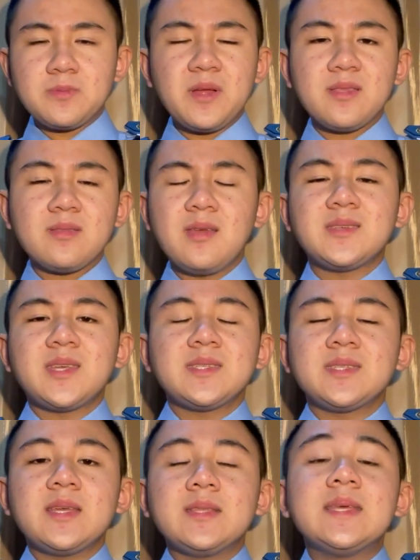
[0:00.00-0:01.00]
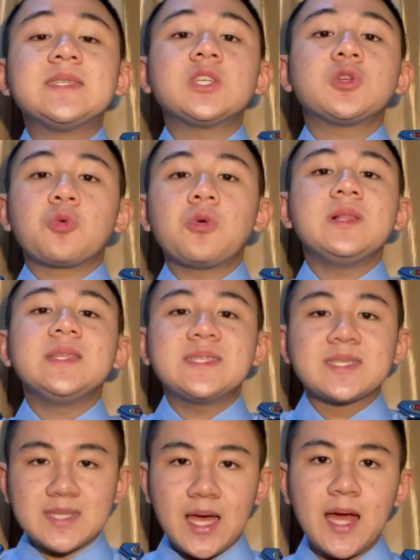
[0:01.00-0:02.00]
But this is really
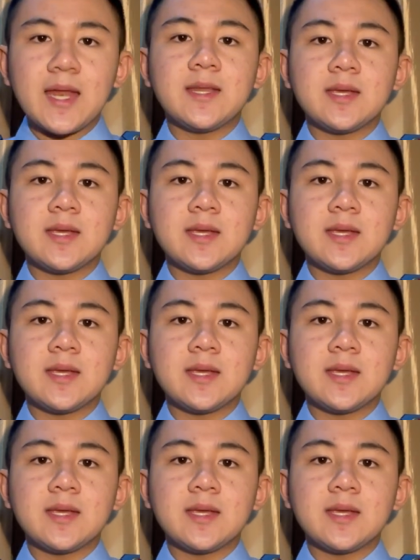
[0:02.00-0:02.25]
sad.